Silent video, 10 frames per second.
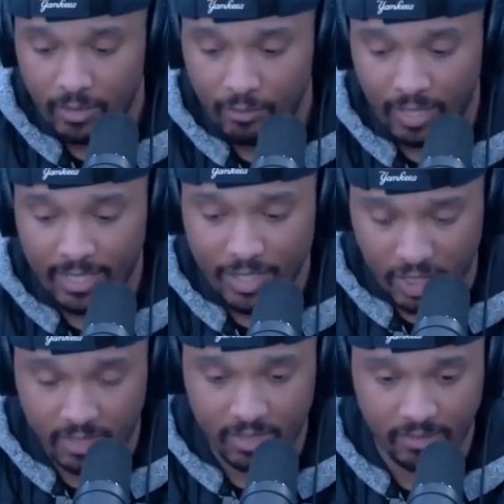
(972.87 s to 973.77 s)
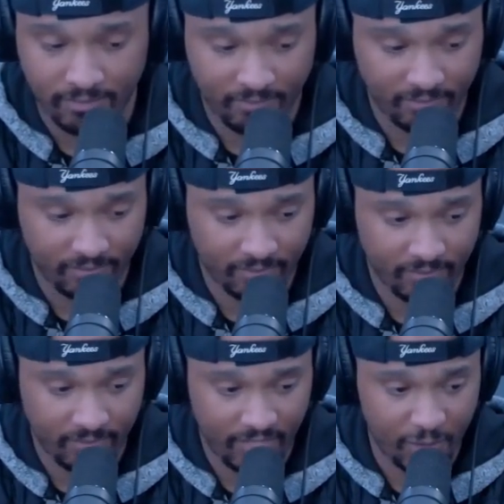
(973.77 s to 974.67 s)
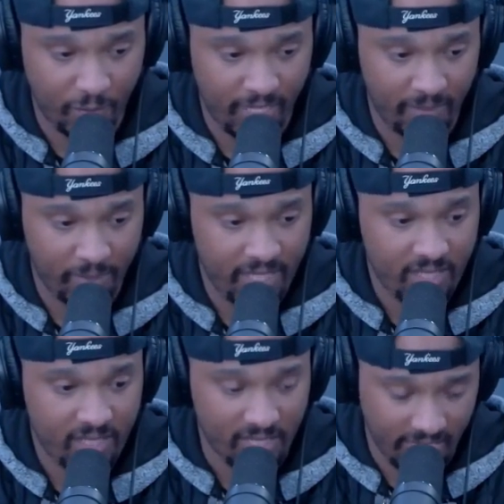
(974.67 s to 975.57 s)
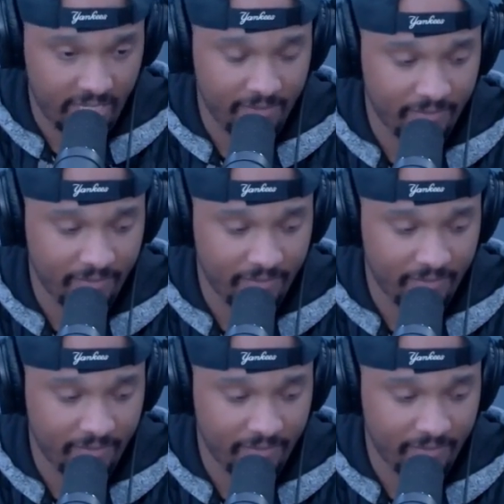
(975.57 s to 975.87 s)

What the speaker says: Rian Johnson is being PC